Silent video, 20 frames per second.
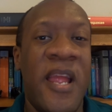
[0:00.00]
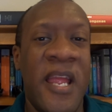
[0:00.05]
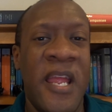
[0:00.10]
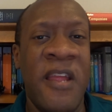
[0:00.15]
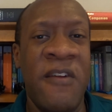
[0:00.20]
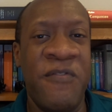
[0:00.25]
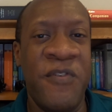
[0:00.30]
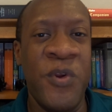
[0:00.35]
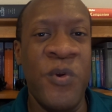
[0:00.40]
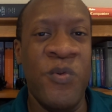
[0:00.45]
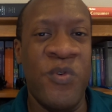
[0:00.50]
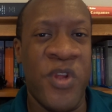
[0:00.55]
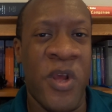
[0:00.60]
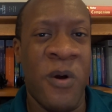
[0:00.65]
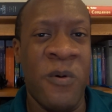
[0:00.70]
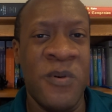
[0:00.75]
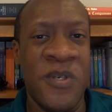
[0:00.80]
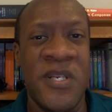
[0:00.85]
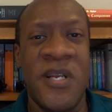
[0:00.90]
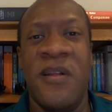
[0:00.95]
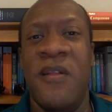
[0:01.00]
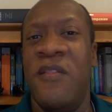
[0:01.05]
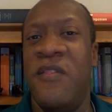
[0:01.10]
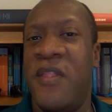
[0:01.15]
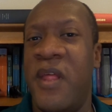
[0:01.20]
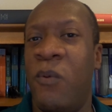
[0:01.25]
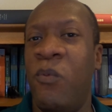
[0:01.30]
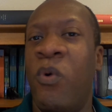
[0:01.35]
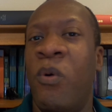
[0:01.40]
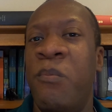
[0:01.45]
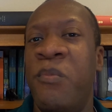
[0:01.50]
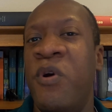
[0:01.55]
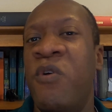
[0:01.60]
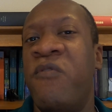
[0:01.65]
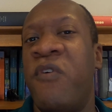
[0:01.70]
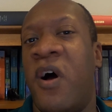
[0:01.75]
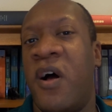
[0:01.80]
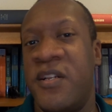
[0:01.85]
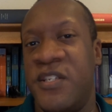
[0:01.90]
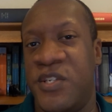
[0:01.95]
If you don't, then we'll
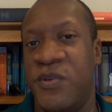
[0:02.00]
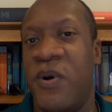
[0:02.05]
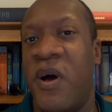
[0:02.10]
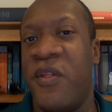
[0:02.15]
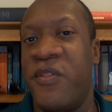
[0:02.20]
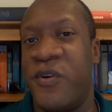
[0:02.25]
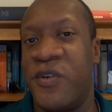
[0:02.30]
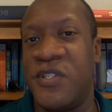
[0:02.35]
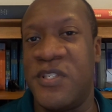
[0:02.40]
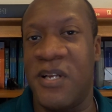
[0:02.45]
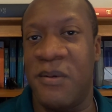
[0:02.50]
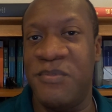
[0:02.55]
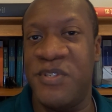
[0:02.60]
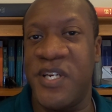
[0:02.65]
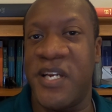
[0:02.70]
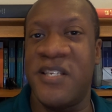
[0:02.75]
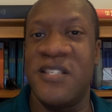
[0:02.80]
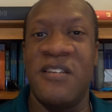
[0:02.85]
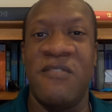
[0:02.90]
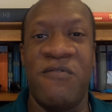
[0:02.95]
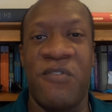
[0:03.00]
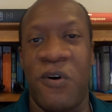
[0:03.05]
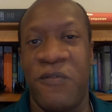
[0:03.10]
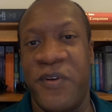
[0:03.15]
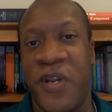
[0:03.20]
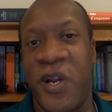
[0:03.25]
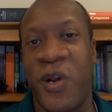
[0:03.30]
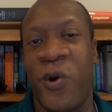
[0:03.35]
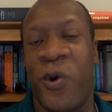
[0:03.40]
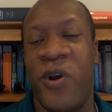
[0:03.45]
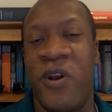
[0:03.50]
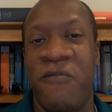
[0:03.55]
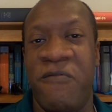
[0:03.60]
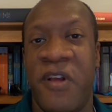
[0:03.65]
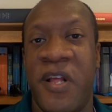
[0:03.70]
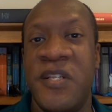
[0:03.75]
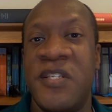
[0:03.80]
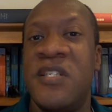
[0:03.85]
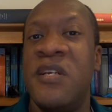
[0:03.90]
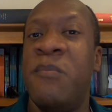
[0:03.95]
move on to other subjects involving current
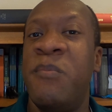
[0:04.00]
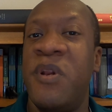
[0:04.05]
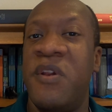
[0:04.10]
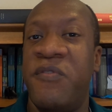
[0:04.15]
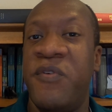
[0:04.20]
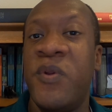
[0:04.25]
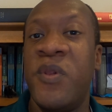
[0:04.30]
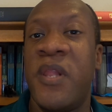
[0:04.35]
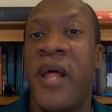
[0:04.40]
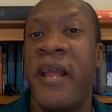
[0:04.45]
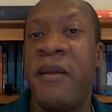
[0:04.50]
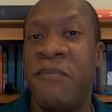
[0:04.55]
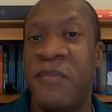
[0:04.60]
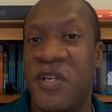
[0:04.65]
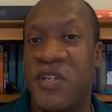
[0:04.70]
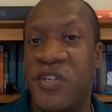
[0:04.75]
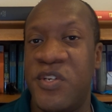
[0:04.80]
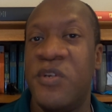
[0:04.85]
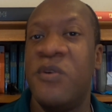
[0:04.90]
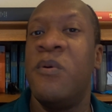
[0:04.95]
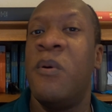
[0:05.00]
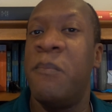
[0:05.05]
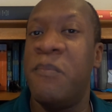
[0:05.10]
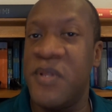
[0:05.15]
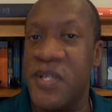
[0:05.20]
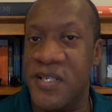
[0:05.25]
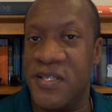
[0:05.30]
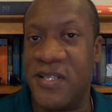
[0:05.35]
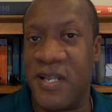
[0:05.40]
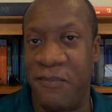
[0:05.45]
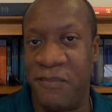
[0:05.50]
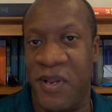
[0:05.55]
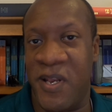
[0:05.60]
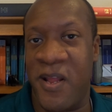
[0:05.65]
events, but if you'd like me to, please let me